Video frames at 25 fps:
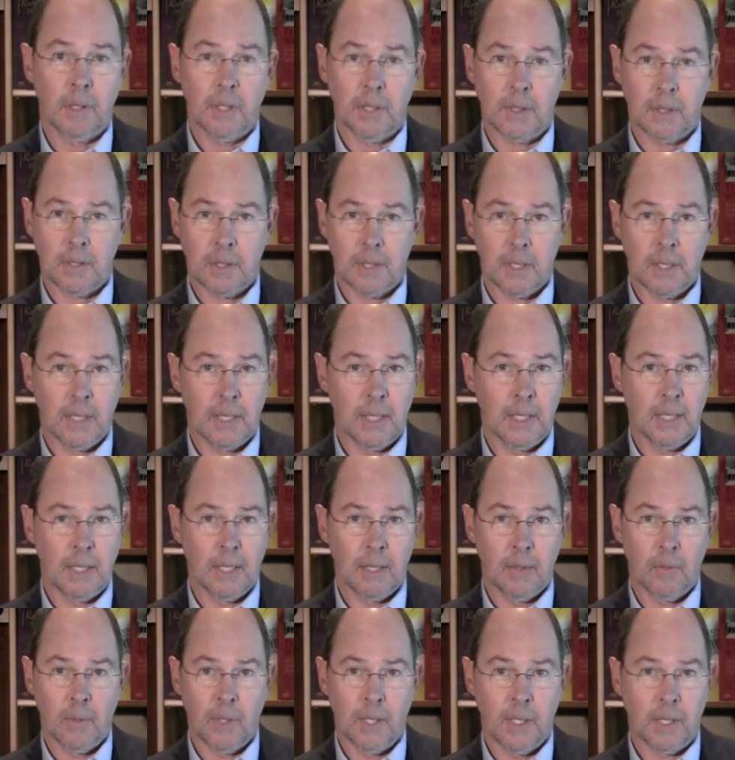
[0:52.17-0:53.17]
Let's say
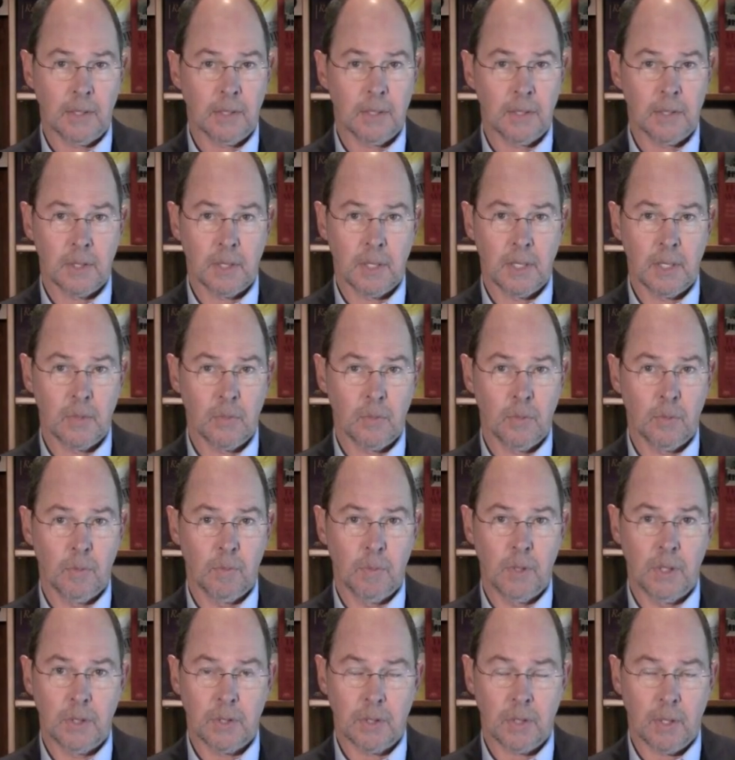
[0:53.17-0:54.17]
one exercise would
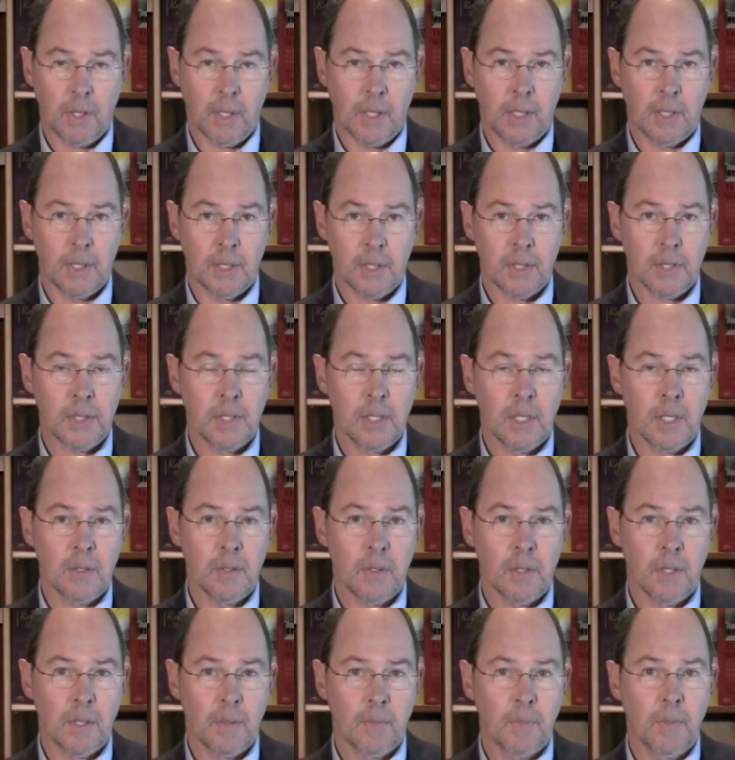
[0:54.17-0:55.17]
be starting on snare
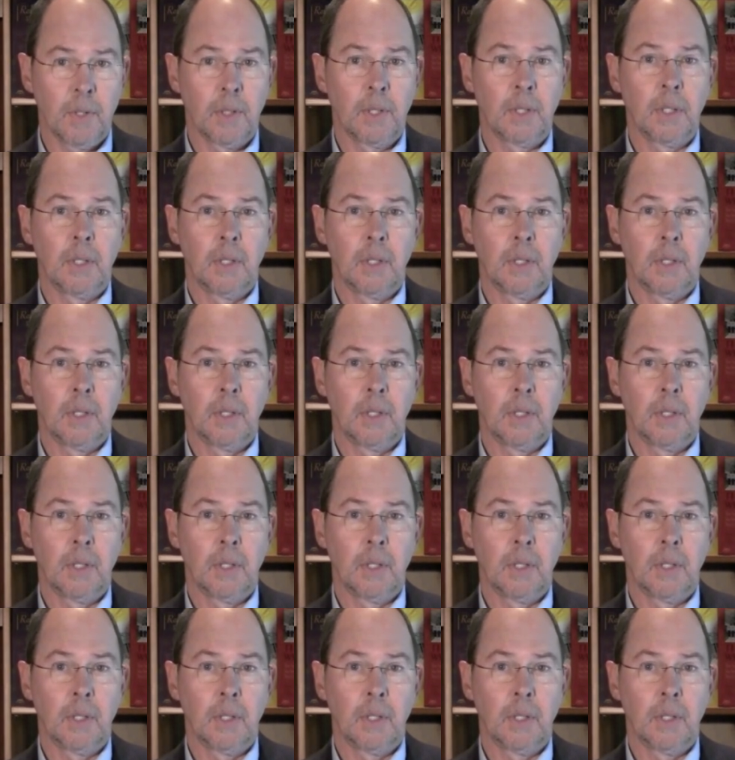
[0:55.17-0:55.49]
drum,